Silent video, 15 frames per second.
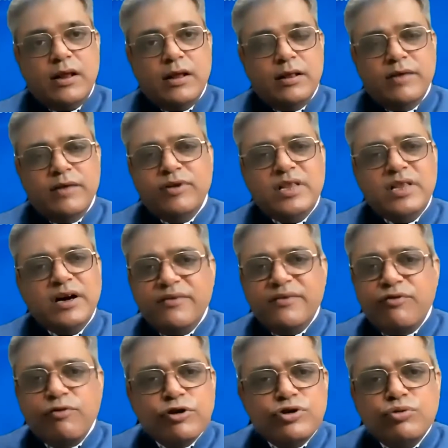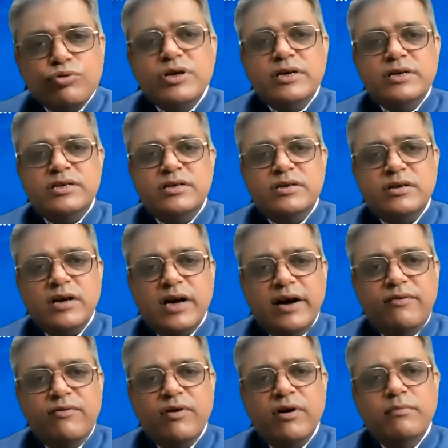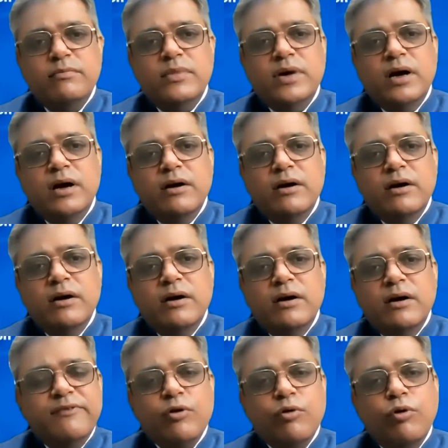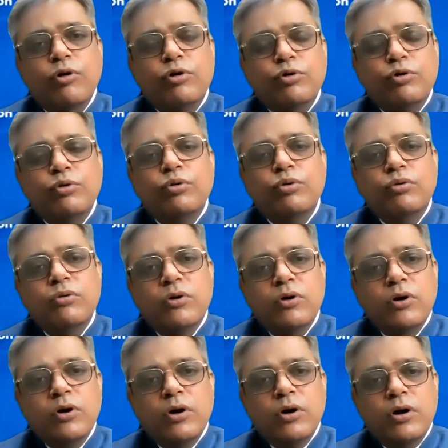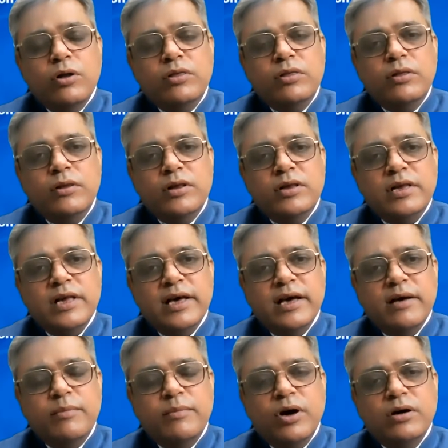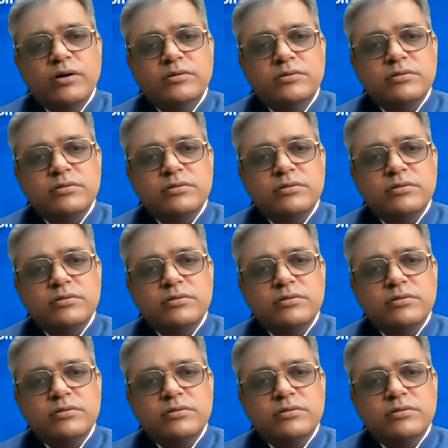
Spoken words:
there were 34 students, right from 5 year old to say about